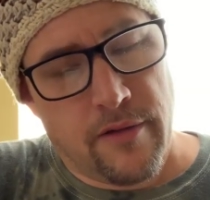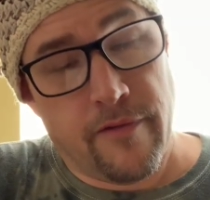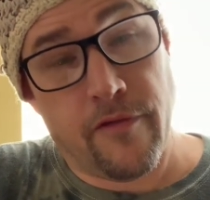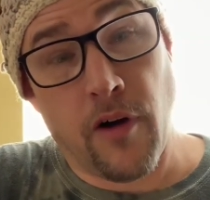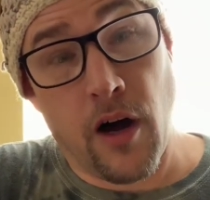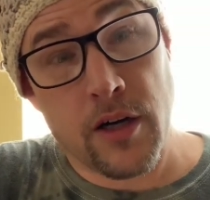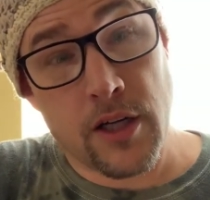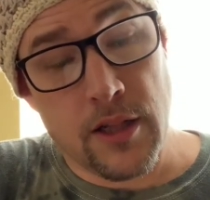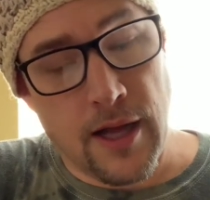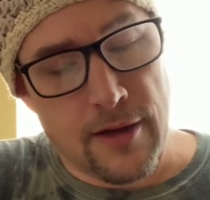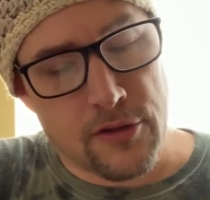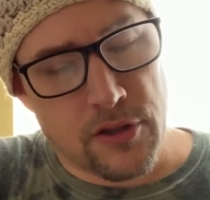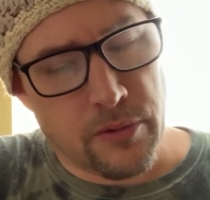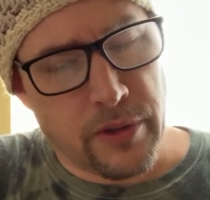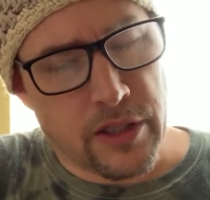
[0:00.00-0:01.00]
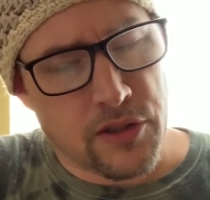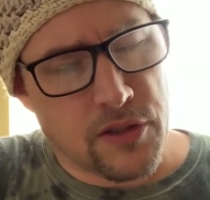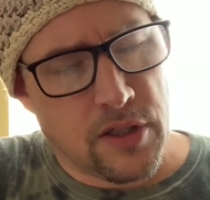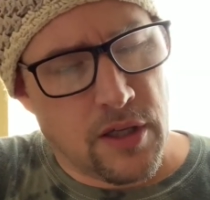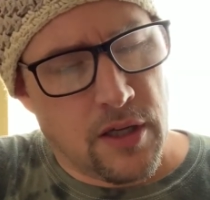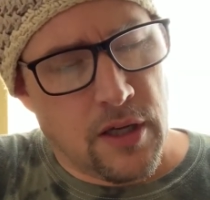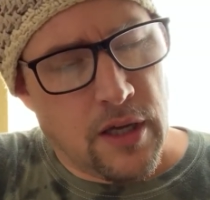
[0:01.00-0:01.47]
Von
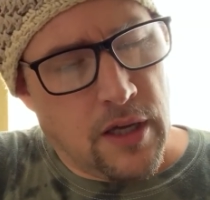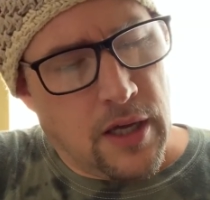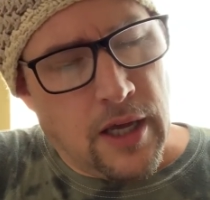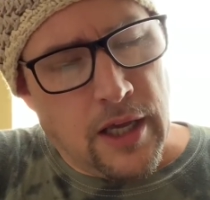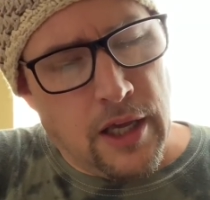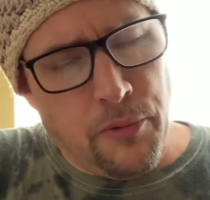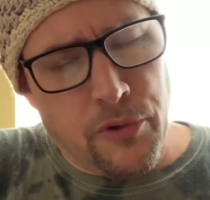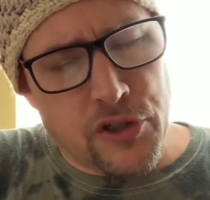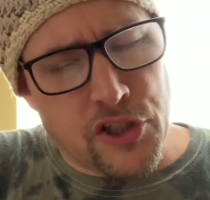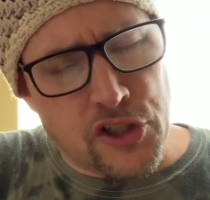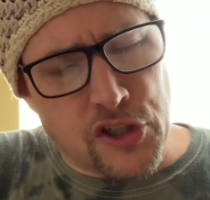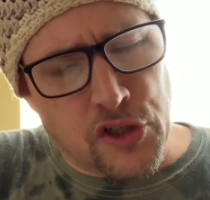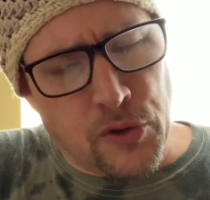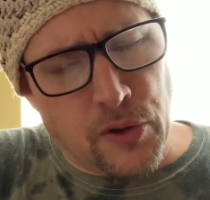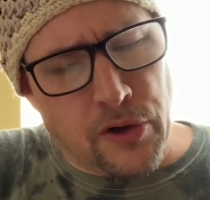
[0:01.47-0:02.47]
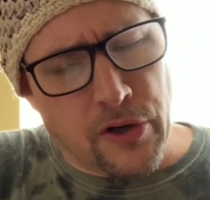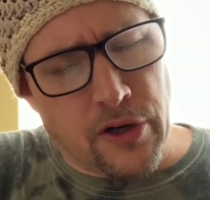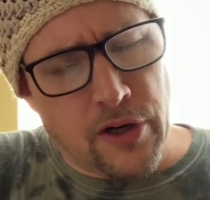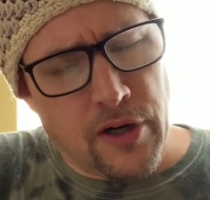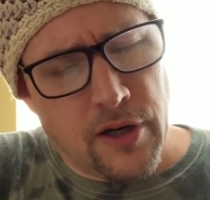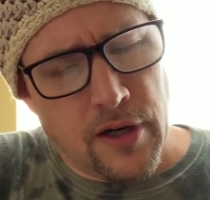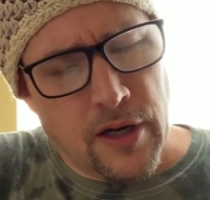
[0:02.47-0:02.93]
Clausewitz. He was
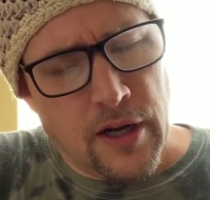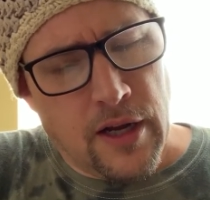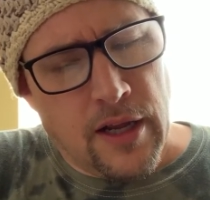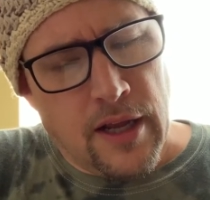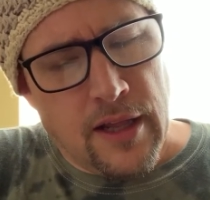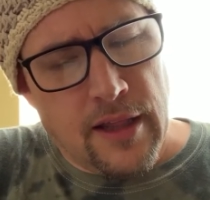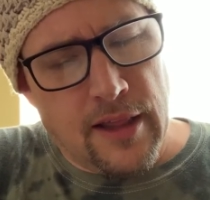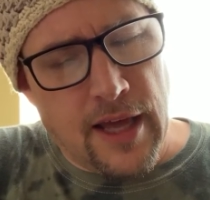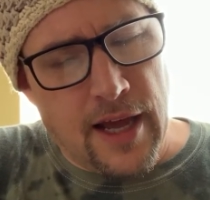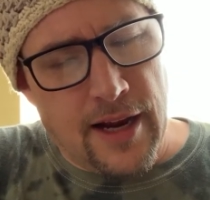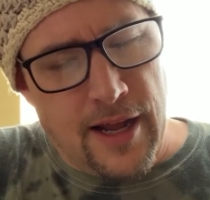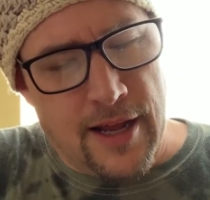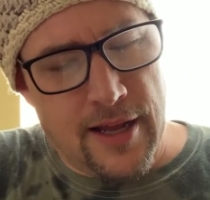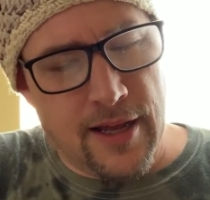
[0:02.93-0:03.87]
sure that